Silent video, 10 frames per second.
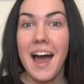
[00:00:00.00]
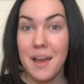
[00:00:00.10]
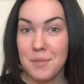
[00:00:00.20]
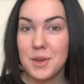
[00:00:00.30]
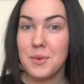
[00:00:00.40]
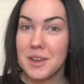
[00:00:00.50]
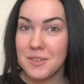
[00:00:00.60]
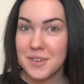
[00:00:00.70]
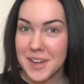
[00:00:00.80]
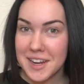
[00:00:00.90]
I am the queen
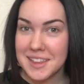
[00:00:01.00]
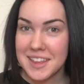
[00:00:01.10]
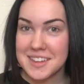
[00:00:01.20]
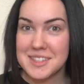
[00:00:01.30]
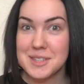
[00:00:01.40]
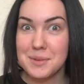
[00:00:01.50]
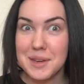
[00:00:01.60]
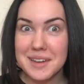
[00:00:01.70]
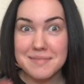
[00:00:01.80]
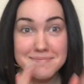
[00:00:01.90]
of forgetting things this
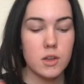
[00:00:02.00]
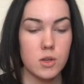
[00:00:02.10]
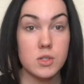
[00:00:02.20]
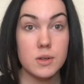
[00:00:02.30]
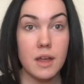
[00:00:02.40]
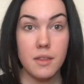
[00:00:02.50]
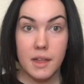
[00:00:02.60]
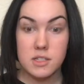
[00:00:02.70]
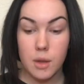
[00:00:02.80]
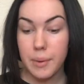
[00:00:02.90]
week. So now that
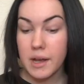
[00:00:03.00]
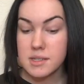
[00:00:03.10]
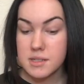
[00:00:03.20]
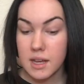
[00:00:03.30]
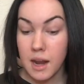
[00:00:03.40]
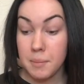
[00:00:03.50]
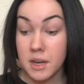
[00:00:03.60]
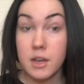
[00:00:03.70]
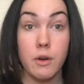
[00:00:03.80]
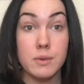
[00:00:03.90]
that's all pressed in, I'm
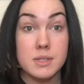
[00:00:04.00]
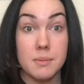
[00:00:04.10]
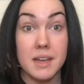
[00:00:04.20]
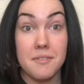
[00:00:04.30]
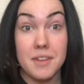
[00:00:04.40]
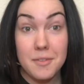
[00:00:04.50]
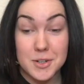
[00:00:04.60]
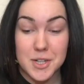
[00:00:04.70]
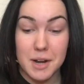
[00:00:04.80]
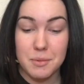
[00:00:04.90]
going to go in with something I've
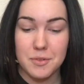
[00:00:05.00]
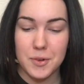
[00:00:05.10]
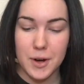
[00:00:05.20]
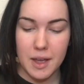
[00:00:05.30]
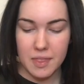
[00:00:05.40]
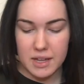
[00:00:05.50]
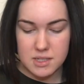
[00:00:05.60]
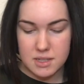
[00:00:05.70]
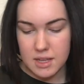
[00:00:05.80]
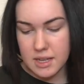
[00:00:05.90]
never tried before, and
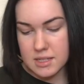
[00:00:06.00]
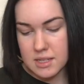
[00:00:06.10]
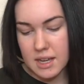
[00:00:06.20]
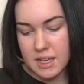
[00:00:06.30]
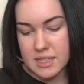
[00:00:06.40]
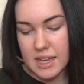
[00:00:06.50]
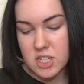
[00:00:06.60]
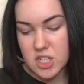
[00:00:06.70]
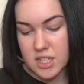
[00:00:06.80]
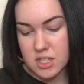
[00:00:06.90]
that's this NYX
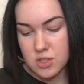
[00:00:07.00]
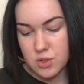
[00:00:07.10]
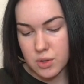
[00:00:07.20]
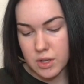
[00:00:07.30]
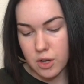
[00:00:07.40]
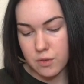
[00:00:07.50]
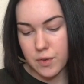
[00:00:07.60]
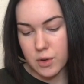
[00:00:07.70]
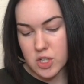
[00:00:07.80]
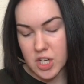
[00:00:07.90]
HD Studio
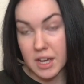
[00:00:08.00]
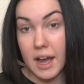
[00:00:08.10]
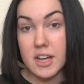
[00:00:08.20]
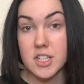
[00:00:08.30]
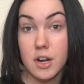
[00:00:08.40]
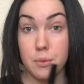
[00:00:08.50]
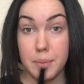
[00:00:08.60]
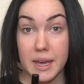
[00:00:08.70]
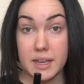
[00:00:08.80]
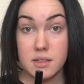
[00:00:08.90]
Photogenic Eyeshadow
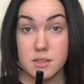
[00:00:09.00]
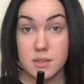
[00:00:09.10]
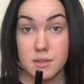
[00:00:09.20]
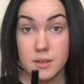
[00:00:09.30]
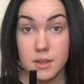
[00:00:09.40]
Base.